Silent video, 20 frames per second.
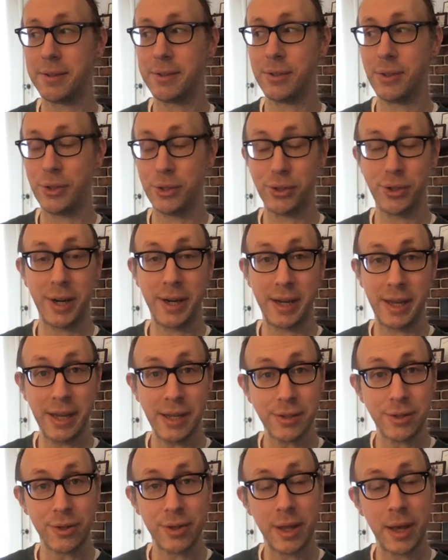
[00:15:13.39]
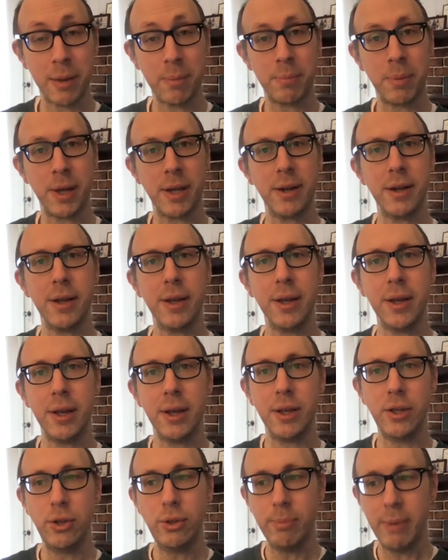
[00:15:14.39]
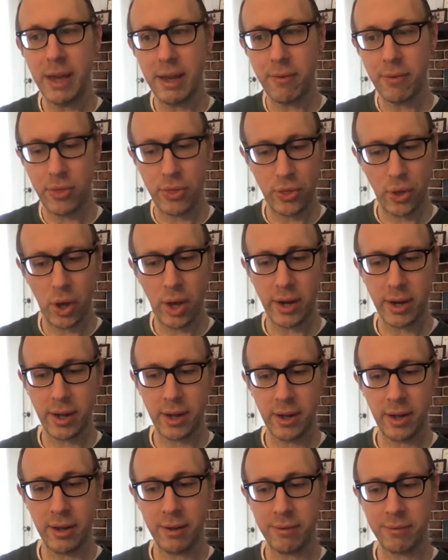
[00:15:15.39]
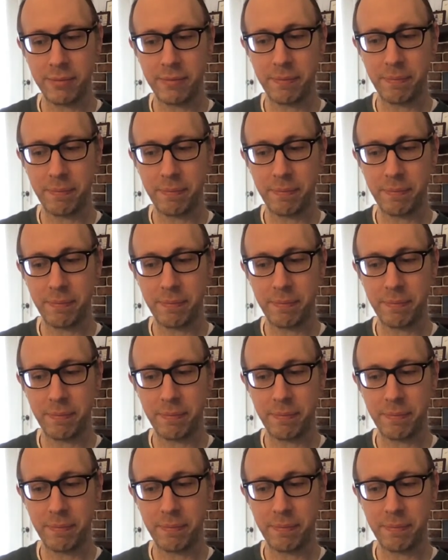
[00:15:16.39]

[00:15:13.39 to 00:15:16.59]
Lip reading: You can try to answer that, but you may have thought of